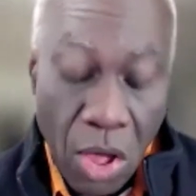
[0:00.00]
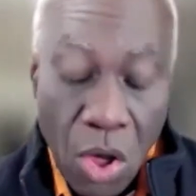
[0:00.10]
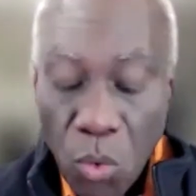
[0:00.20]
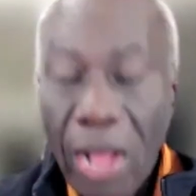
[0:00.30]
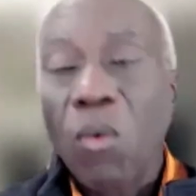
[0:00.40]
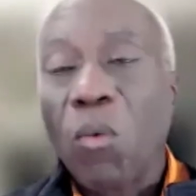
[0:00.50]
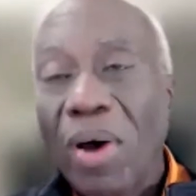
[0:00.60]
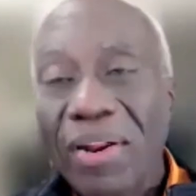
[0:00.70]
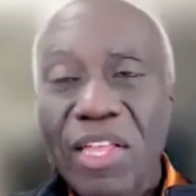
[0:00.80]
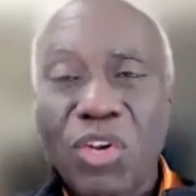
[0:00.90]
Well,
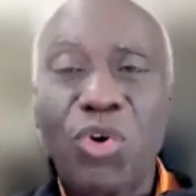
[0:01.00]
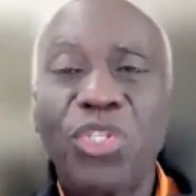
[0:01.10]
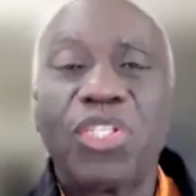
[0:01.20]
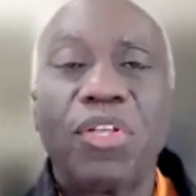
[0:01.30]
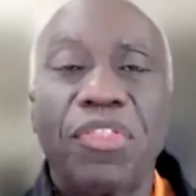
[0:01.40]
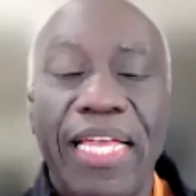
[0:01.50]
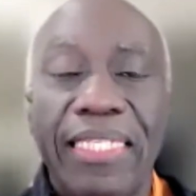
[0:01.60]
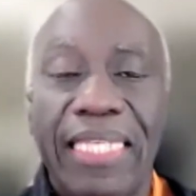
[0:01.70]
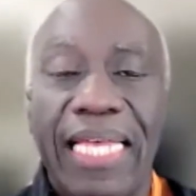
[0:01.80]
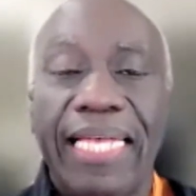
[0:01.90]
one of the crucial
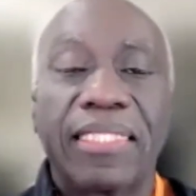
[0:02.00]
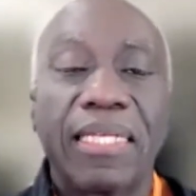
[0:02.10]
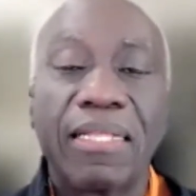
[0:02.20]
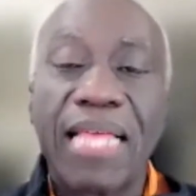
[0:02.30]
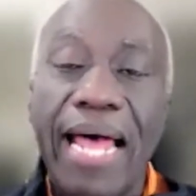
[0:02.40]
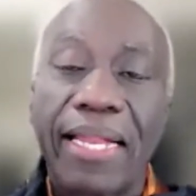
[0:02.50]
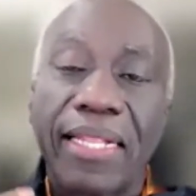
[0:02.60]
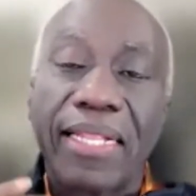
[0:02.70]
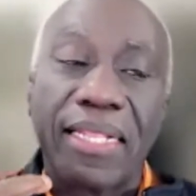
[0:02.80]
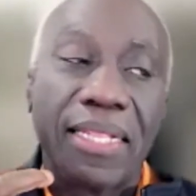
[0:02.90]
things is that
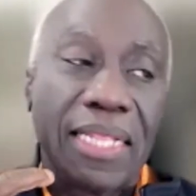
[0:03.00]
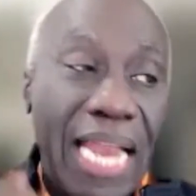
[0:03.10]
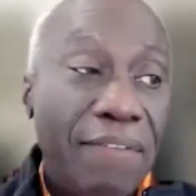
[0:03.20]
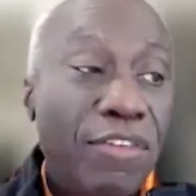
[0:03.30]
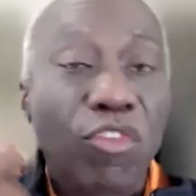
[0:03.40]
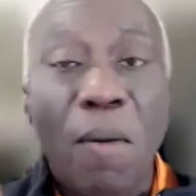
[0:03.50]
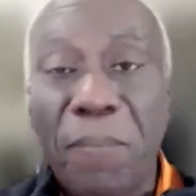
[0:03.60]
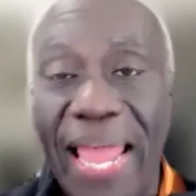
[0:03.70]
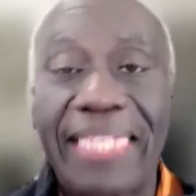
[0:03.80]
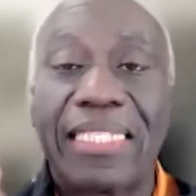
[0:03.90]
the level of
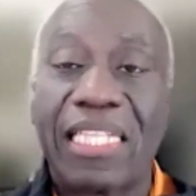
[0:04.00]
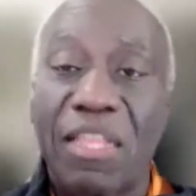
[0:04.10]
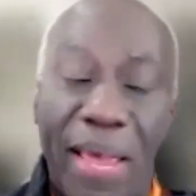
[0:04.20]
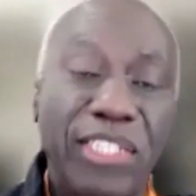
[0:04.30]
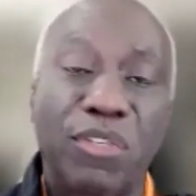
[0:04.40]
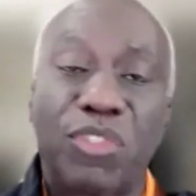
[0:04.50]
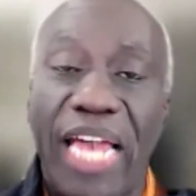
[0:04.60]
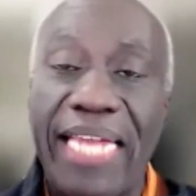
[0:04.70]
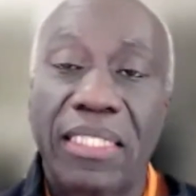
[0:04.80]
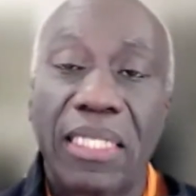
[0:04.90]
complexity and the pace of
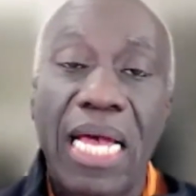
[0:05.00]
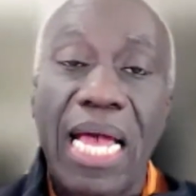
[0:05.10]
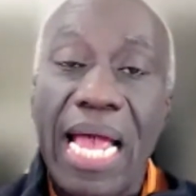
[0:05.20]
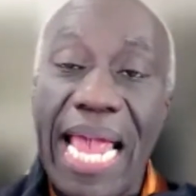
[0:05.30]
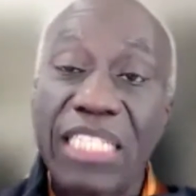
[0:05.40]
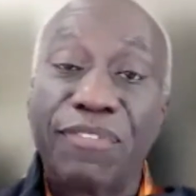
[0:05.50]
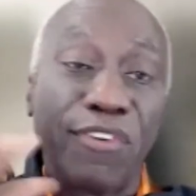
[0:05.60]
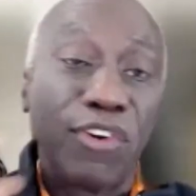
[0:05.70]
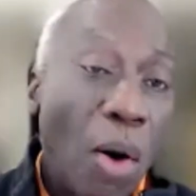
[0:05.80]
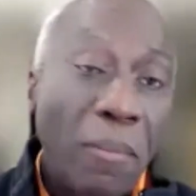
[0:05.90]
change is
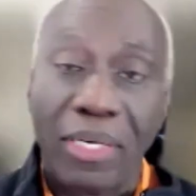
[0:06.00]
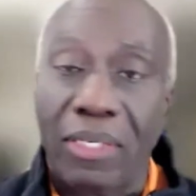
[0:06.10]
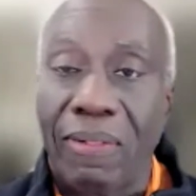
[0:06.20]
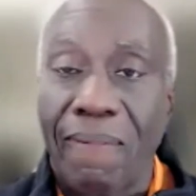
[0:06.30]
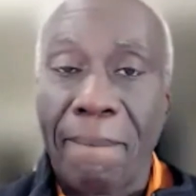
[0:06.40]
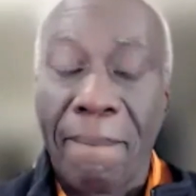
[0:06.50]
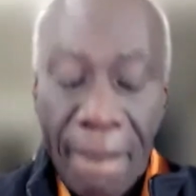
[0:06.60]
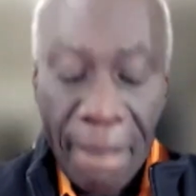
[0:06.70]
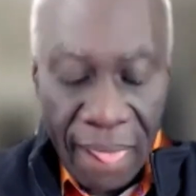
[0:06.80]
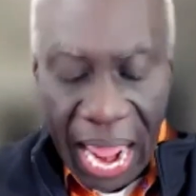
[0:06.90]
phenomenal.
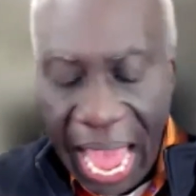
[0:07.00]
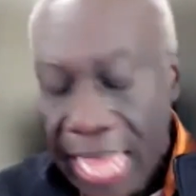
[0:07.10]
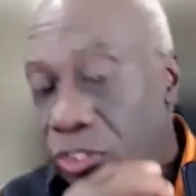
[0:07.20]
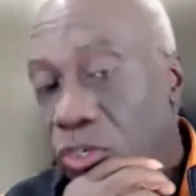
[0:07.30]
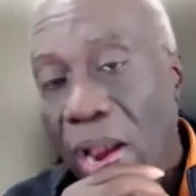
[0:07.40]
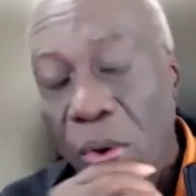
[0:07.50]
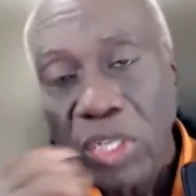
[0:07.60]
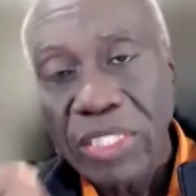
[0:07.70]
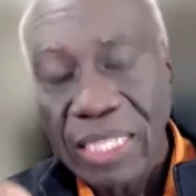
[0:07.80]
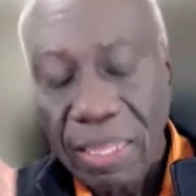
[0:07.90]
And so I
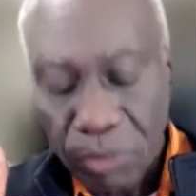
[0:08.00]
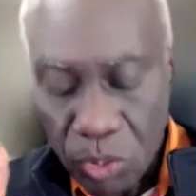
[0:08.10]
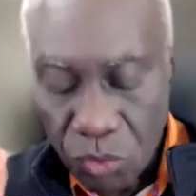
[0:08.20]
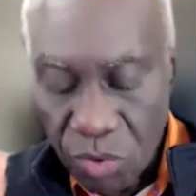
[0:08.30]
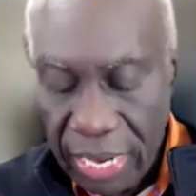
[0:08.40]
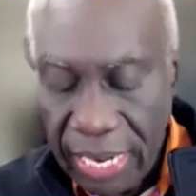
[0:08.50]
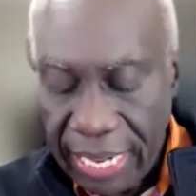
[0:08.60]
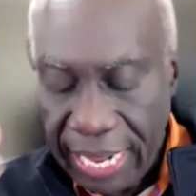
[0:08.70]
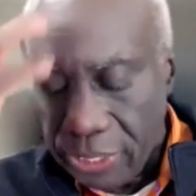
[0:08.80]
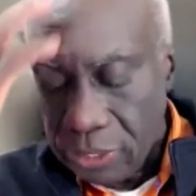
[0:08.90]
wanted them to
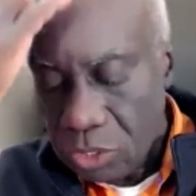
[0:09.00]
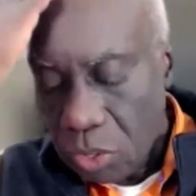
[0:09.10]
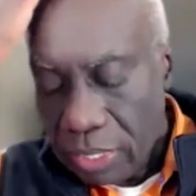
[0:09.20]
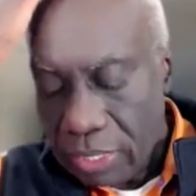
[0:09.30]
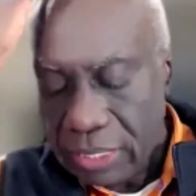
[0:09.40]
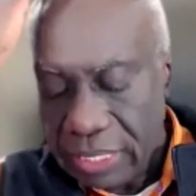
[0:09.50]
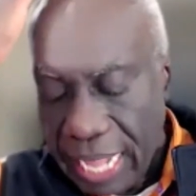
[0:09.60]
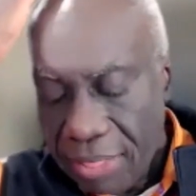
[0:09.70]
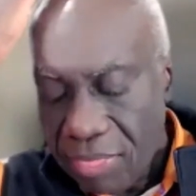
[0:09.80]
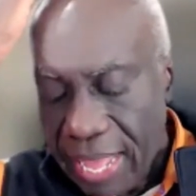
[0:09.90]
really get to
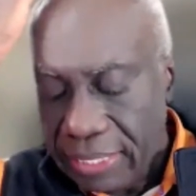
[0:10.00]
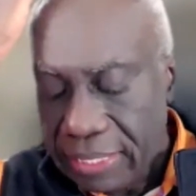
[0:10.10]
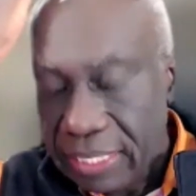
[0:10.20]
understand that